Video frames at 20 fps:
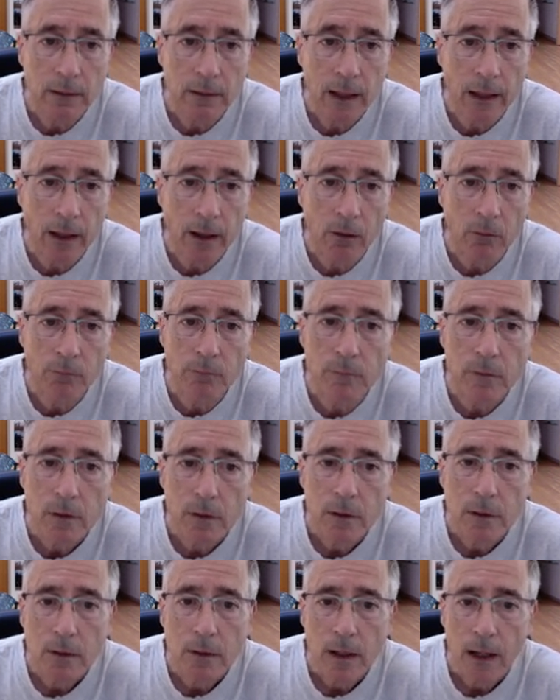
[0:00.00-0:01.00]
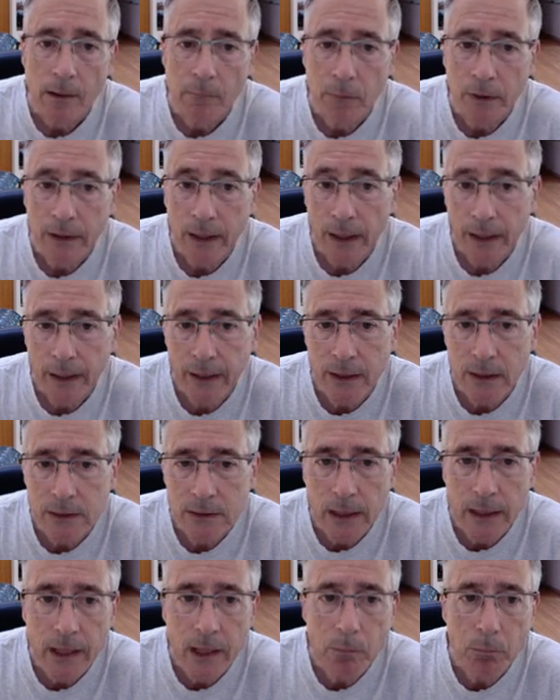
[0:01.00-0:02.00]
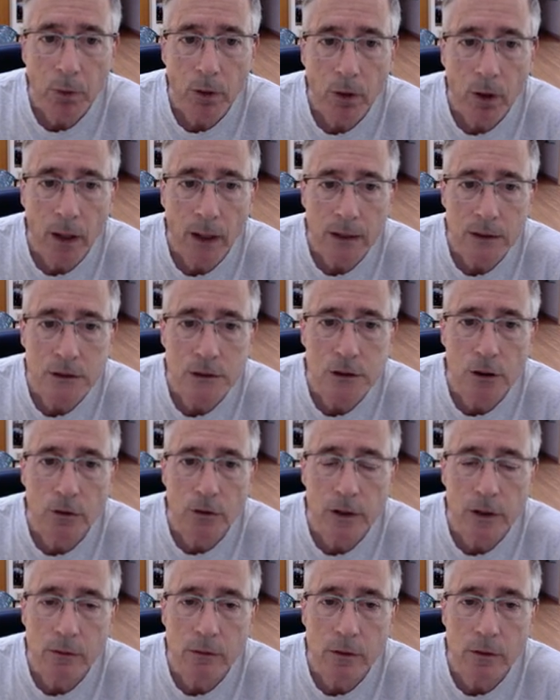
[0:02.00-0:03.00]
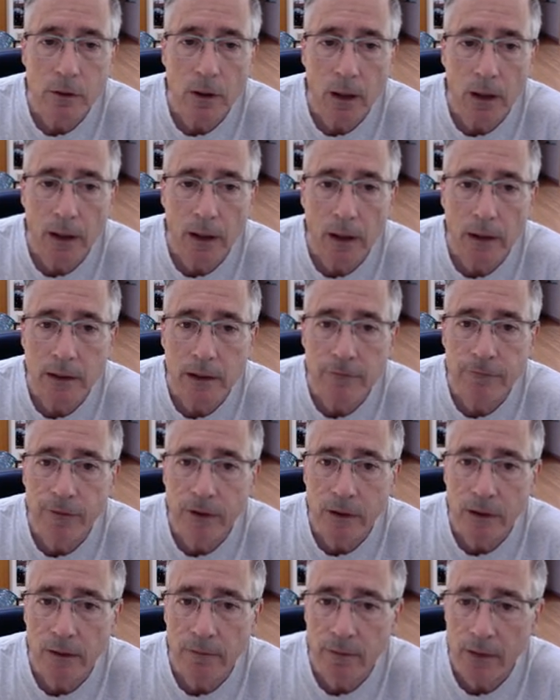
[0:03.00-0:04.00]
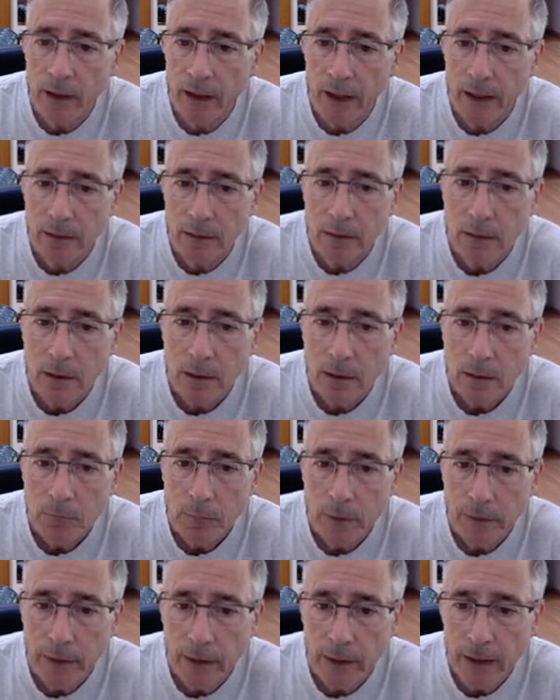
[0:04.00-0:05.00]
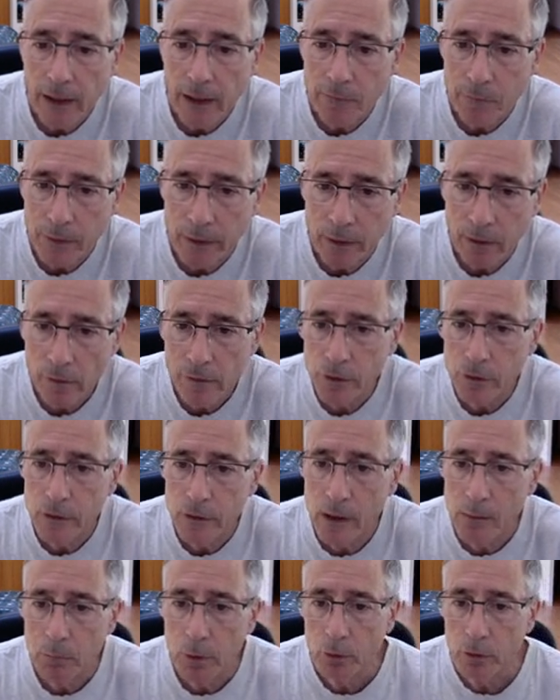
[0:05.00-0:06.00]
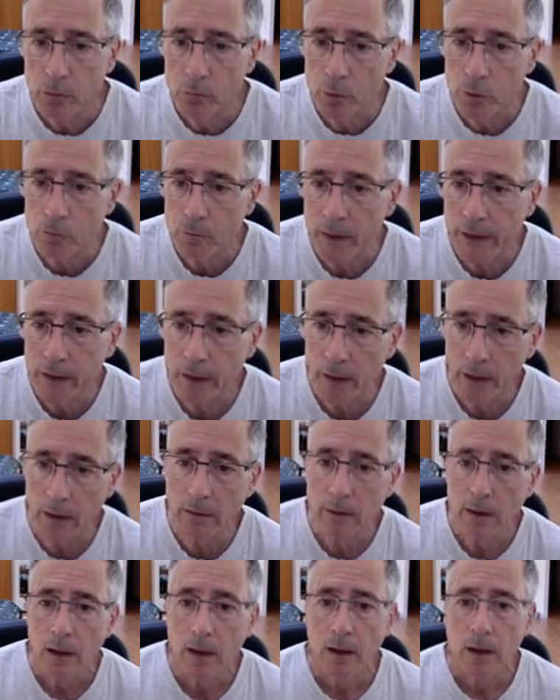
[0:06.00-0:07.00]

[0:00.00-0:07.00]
Now I'm attacking his a pawn, so he defended that, but that gave me another tempo to move my king.